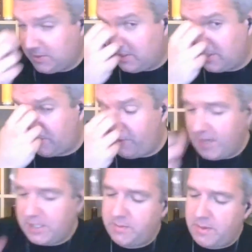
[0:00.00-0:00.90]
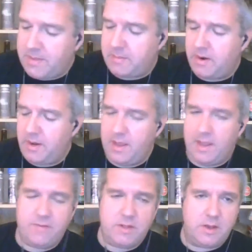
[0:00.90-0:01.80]
so it's fresh in my memory,
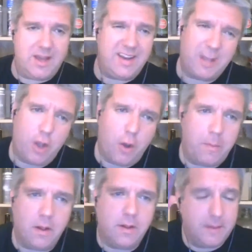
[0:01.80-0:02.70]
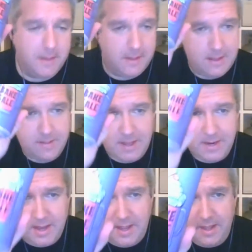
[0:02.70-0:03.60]
even though I'd had a couple that
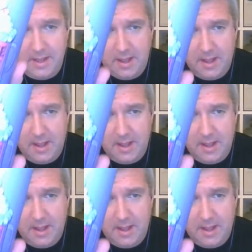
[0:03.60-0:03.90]
night.